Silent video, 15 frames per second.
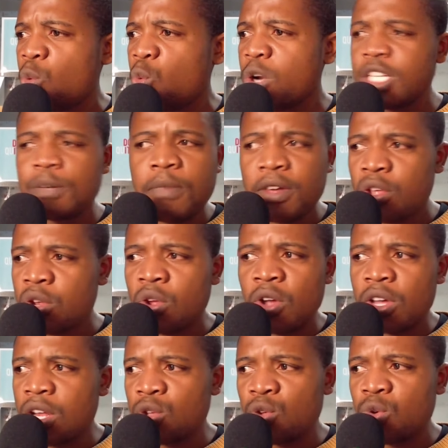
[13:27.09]
which method are you
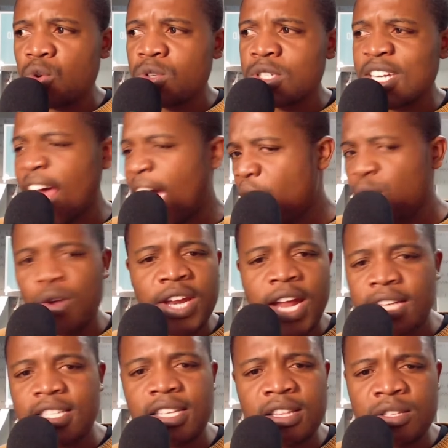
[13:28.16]
going to use, and how you're going
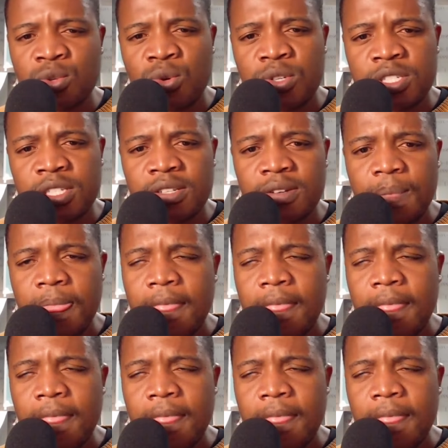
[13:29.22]
to answer this question.